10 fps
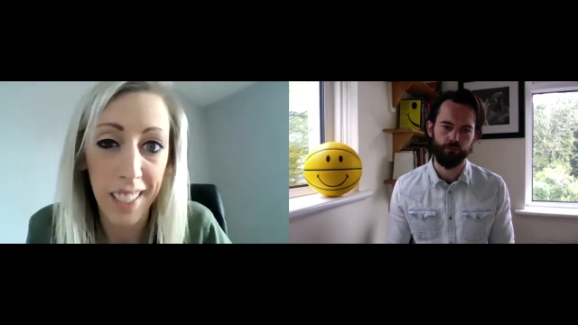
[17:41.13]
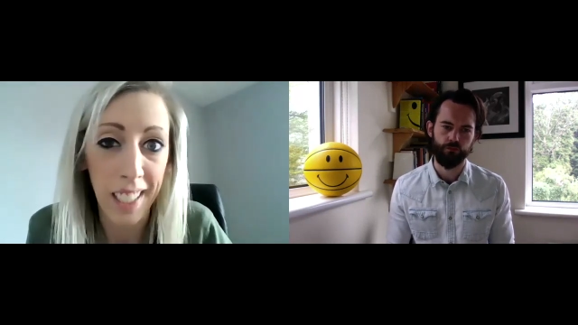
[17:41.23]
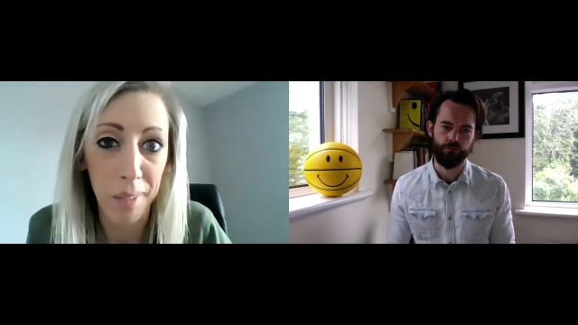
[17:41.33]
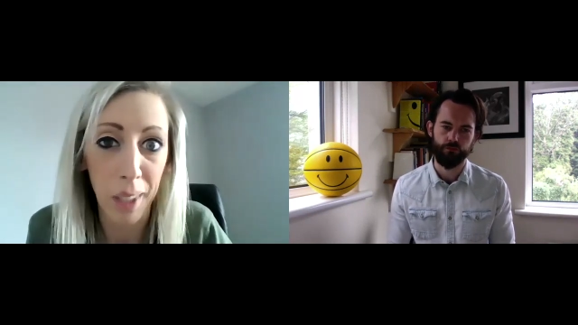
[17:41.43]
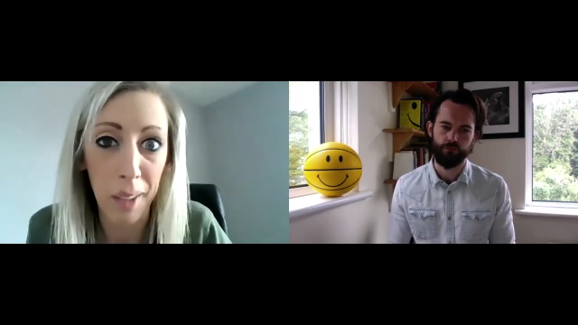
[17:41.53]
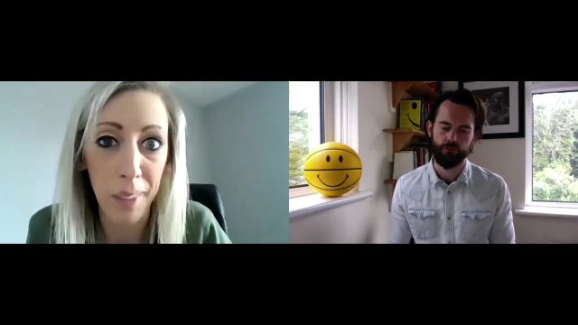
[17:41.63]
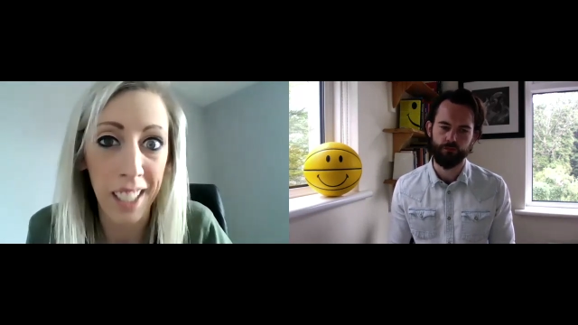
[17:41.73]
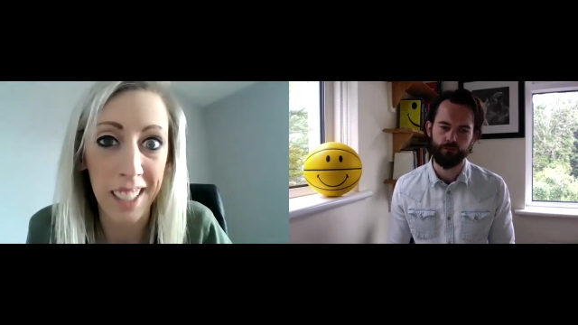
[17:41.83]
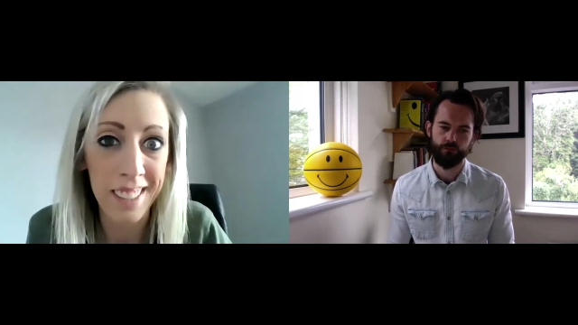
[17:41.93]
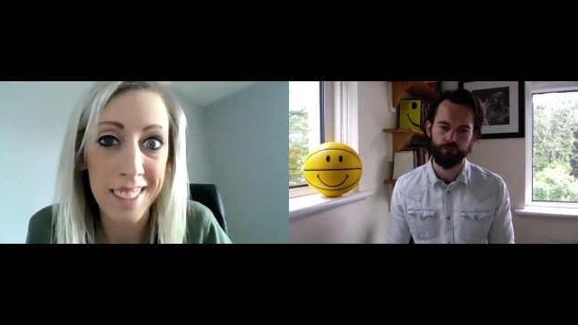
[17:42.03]
Speaker 1: in my
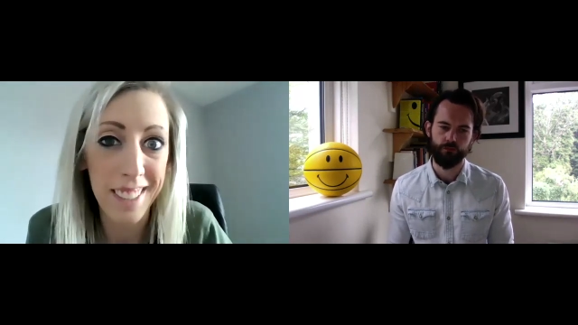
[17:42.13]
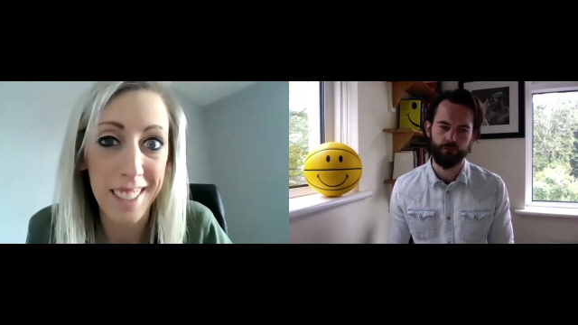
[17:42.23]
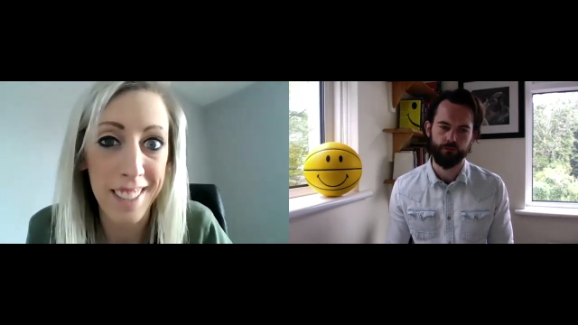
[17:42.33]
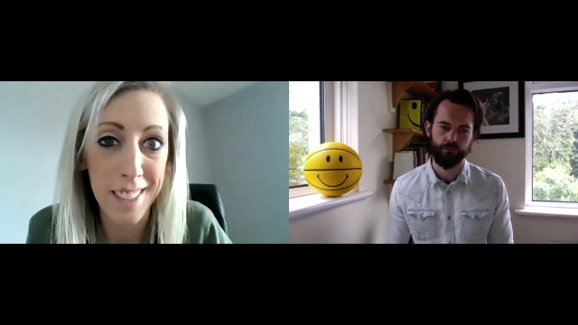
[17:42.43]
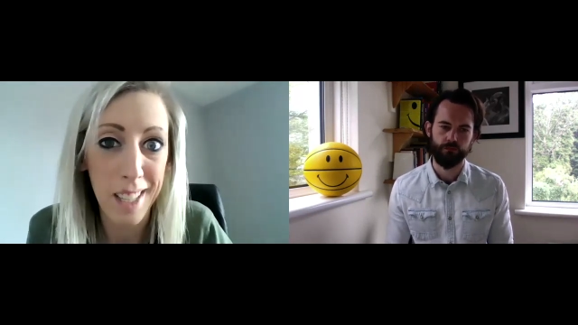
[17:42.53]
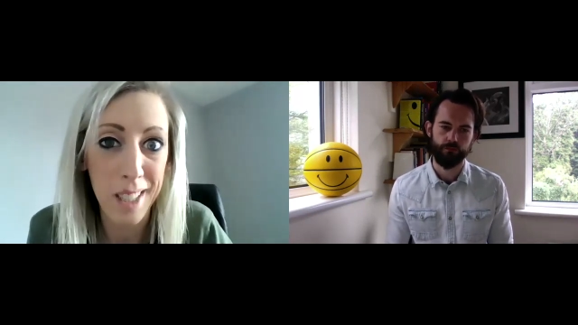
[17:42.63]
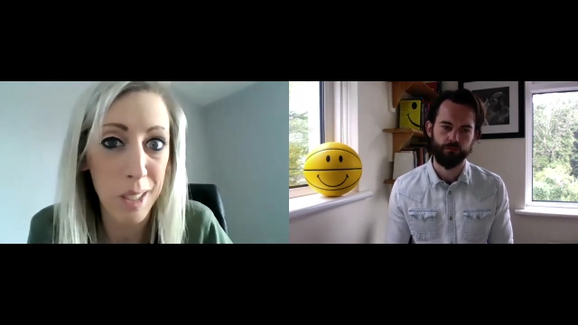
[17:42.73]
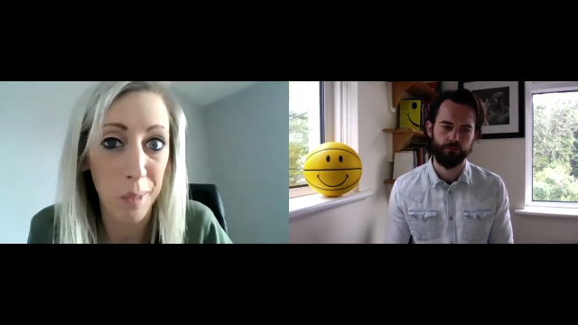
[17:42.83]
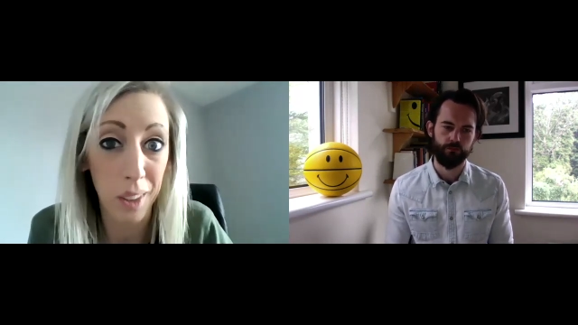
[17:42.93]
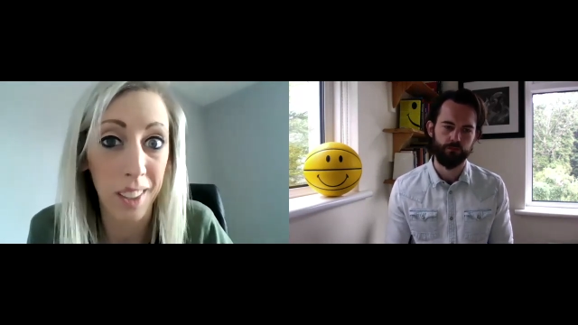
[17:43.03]
mind is, is
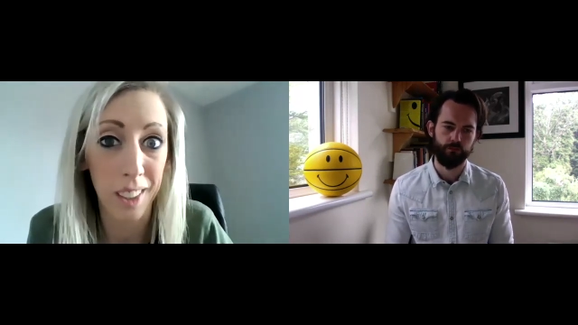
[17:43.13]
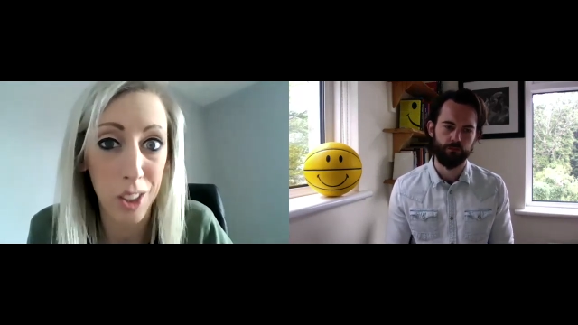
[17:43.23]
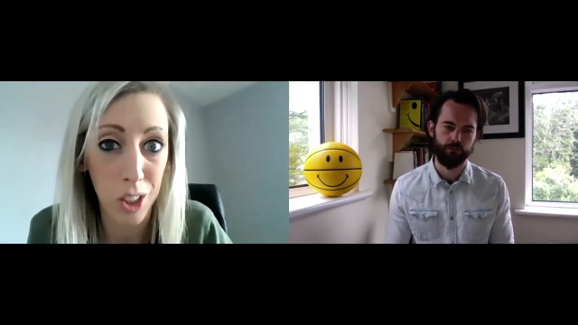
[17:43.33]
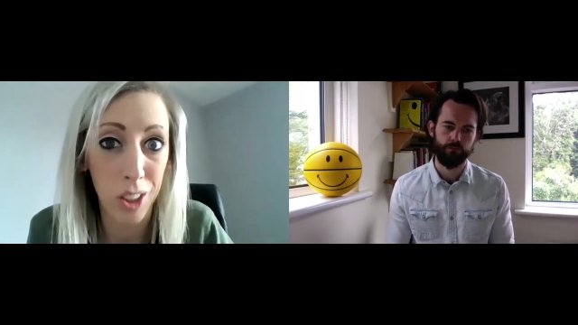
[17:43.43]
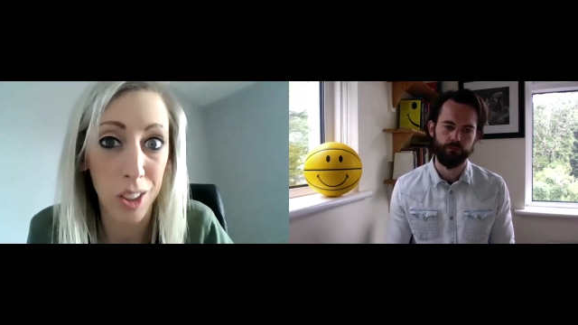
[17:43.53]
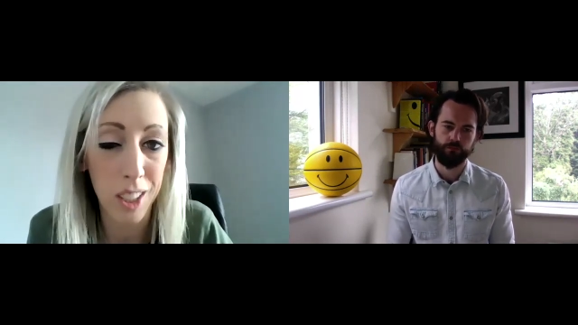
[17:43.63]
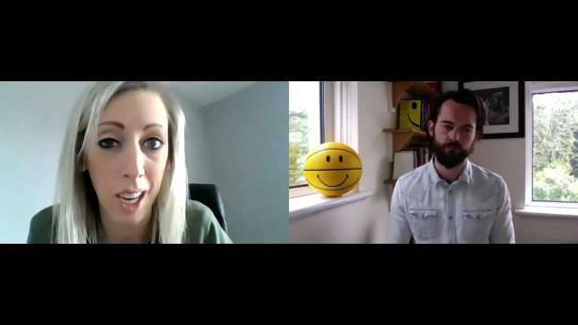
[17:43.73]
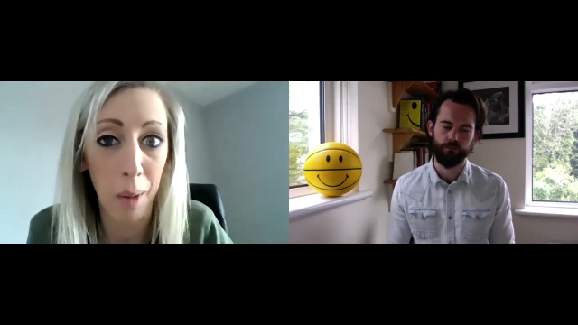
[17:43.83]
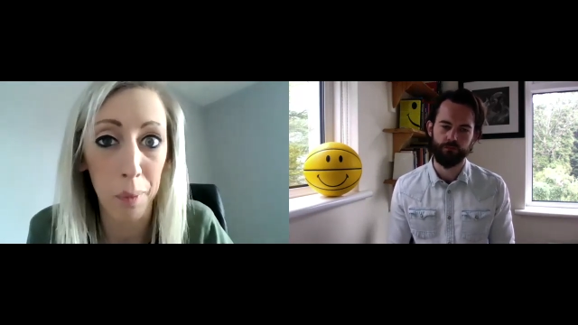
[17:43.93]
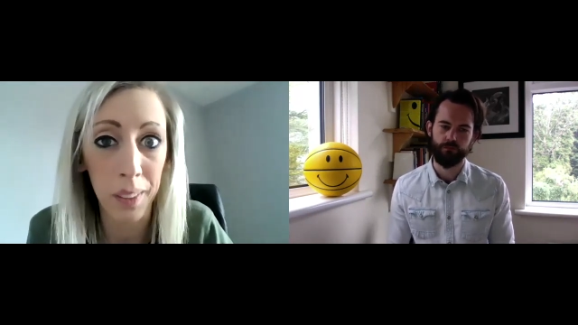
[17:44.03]
something that shouldn't
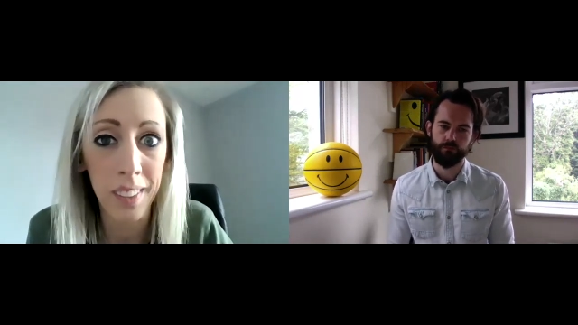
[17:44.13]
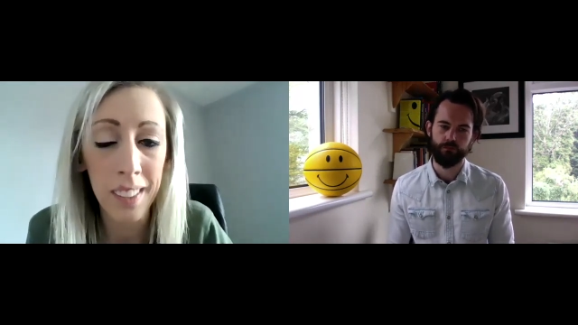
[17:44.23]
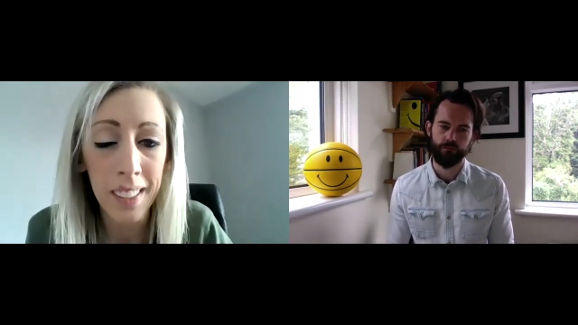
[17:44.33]
happen.